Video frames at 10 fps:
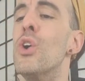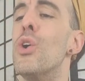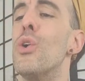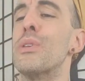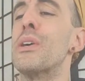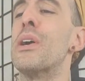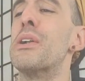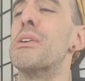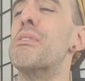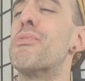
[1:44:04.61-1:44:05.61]
Only
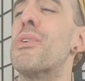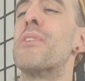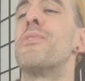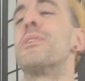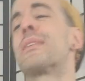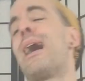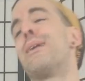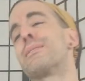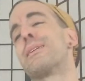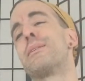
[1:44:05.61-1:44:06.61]

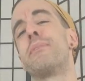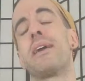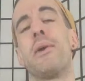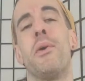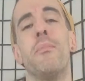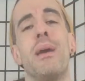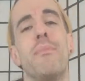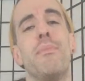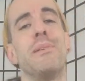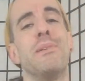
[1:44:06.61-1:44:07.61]
144,000 gonna make it home.
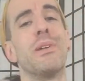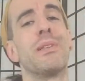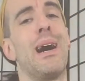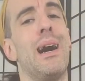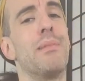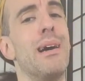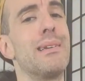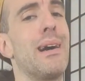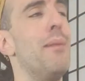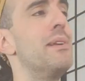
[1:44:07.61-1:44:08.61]
Maybe in your timeline,
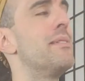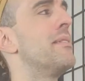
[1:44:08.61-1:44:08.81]
Common.